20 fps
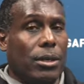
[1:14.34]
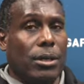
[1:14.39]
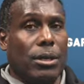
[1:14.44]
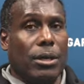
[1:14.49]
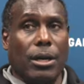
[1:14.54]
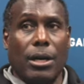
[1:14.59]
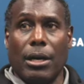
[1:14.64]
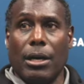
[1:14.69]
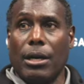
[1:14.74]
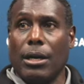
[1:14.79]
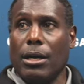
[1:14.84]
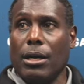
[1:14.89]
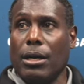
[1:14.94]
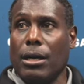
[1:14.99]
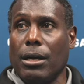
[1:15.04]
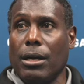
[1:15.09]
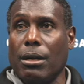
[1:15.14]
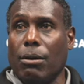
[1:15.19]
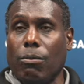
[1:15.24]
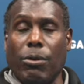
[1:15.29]

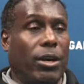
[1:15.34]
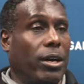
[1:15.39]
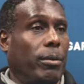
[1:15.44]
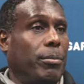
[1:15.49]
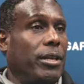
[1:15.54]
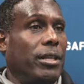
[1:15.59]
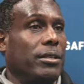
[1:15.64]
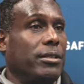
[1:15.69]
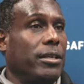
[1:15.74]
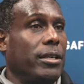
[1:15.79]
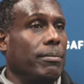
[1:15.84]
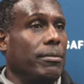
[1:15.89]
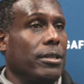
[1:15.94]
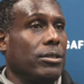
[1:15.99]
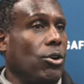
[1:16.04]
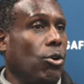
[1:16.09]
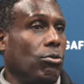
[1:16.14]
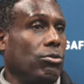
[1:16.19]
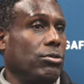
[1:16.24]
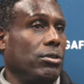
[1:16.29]
we're going to be the team
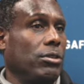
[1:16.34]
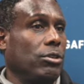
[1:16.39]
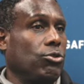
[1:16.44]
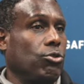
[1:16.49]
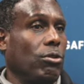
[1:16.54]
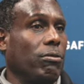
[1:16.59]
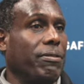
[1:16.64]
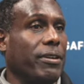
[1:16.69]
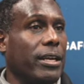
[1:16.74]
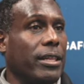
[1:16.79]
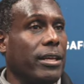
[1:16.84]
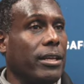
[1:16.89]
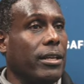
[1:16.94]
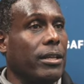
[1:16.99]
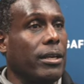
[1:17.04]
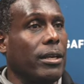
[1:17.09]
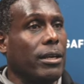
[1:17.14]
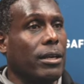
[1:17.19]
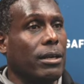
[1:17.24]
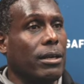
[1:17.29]
that's hosting the trophy at the end
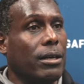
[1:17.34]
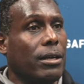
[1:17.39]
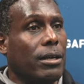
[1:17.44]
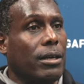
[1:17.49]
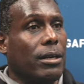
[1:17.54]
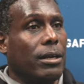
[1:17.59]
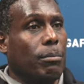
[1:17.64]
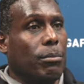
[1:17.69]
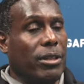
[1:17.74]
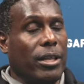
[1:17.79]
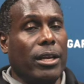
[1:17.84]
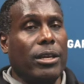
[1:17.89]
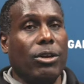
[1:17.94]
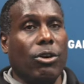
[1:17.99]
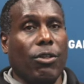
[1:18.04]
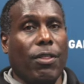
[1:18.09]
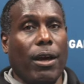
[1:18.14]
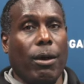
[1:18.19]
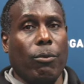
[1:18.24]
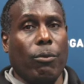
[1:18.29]
of the year. But they
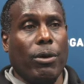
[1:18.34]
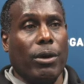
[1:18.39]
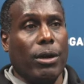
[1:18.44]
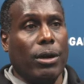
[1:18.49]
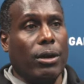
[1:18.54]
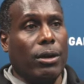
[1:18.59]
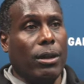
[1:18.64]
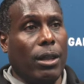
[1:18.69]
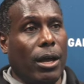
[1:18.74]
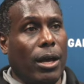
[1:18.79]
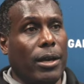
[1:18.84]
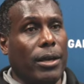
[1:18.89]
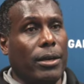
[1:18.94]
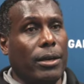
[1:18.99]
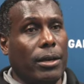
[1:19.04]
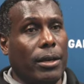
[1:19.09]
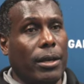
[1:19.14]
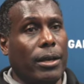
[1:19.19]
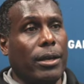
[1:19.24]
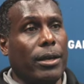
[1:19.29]
know that we're,
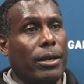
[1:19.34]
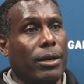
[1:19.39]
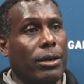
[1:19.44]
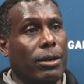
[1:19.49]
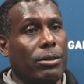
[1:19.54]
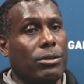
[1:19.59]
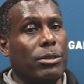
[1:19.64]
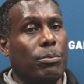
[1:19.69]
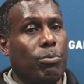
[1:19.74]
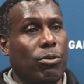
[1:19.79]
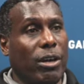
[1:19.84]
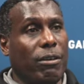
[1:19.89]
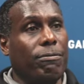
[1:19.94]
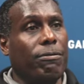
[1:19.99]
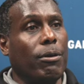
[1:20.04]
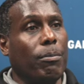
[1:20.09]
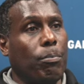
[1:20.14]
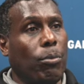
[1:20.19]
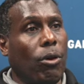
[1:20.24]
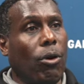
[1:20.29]
like, here to play
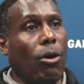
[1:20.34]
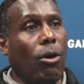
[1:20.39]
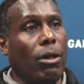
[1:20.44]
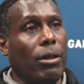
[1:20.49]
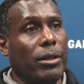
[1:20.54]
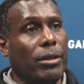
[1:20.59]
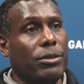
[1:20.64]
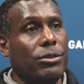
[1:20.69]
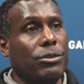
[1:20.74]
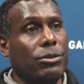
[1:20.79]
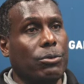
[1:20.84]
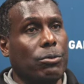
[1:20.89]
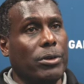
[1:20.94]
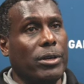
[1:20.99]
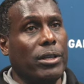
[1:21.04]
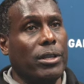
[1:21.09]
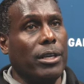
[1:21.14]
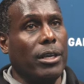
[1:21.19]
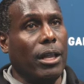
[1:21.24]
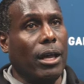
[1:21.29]
football and to
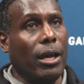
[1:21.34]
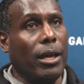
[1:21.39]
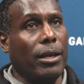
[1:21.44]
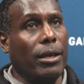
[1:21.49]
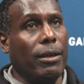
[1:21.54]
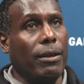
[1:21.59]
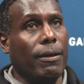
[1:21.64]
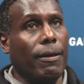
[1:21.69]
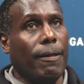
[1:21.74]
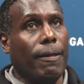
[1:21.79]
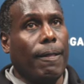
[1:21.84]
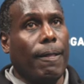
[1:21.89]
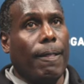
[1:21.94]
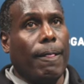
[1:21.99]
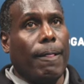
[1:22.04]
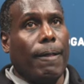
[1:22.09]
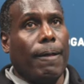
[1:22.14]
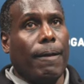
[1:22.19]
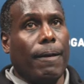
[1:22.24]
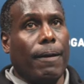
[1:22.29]
really, like,
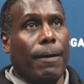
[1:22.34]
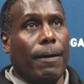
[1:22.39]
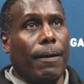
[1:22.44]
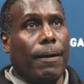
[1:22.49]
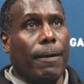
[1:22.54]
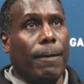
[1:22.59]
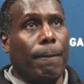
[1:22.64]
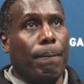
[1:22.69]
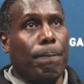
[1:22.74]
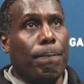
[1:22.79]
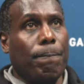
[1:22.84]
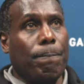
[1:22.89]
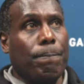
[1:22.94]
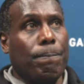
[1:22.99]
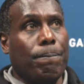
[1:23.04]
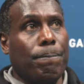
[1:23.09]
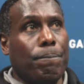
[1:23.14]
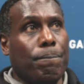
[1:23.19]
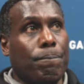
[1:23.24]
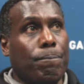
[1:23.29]

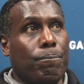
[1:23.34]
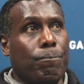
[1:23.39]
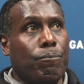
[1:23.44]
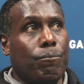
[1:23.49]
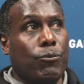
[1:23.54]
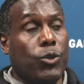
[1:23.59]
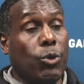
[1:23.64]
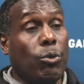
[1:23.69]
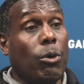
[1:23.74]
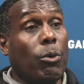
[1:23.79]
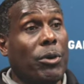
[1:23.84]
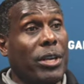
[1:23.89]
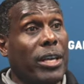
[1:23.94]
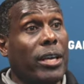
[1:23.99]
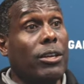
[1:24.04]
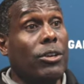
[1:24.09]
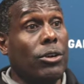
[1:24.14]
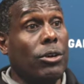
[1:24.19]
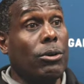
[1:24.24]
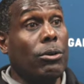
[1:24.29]
do what we
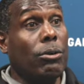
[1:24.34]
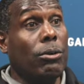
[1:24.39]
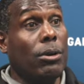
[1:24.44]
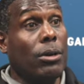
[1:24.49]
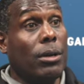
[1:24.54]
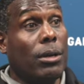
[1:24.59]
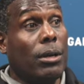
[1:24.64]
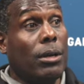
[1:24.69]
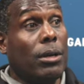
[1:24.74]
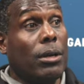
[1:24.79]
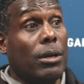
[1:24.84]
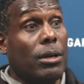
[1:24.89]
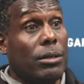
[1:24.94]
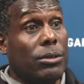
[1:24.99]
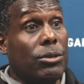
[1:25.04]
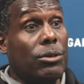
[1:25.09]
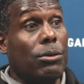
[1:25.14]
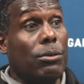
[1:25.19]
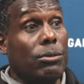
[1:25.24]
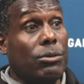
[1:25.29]
can do
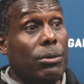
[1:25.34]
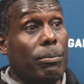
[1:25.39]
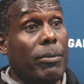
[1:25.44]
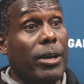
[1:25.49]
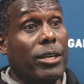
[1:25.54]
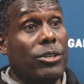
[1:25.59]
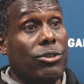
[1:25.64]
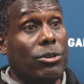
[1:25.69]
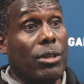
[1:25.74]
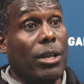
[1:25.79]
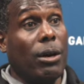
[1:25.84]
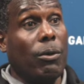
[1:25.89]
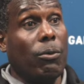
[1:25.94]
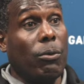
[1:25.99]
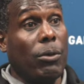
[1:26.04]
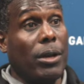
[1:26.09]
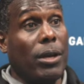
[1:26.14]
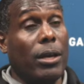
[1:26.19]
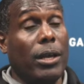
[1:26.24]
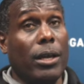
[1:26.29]
to make sure that
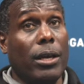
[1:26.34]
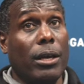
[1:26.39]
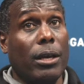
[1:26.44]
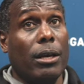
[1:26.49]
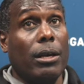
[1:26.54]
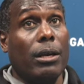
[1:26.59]
we